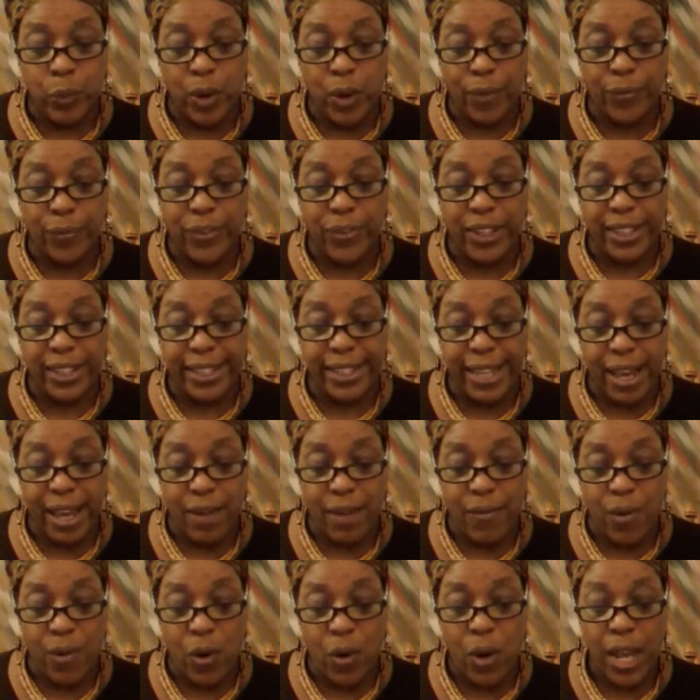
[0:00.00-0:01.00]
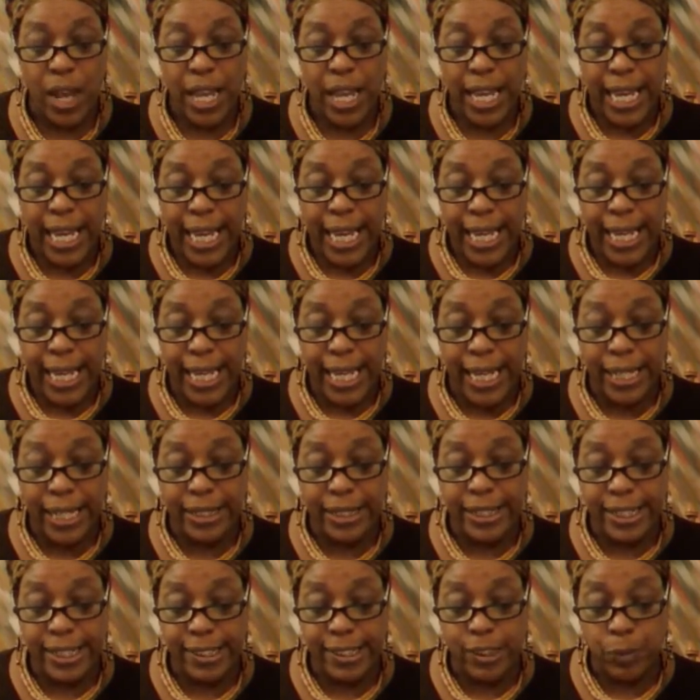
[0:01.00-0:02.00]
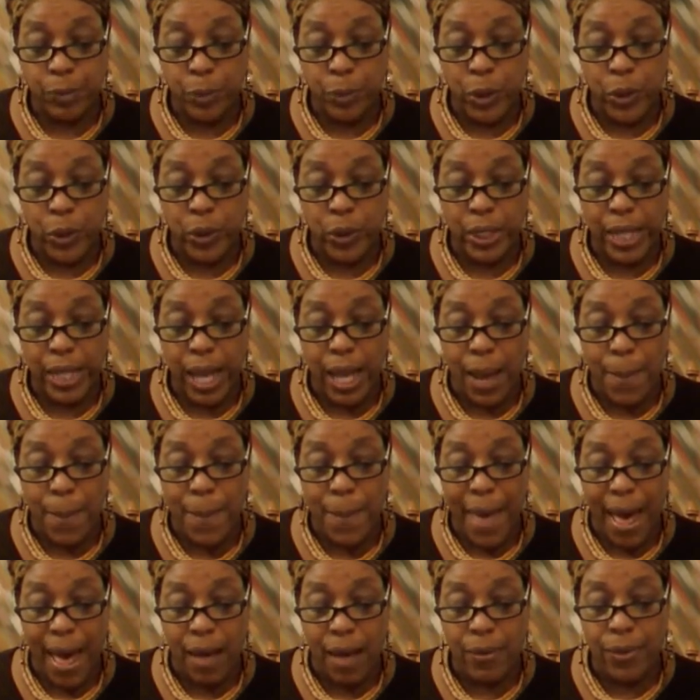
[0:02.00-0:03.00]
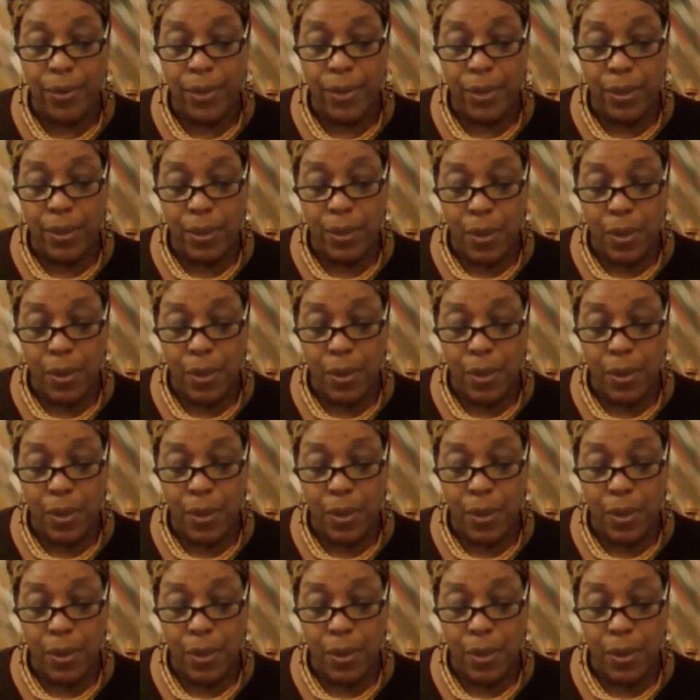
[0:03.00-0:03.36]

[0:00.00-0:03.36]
with the devil, he disputed about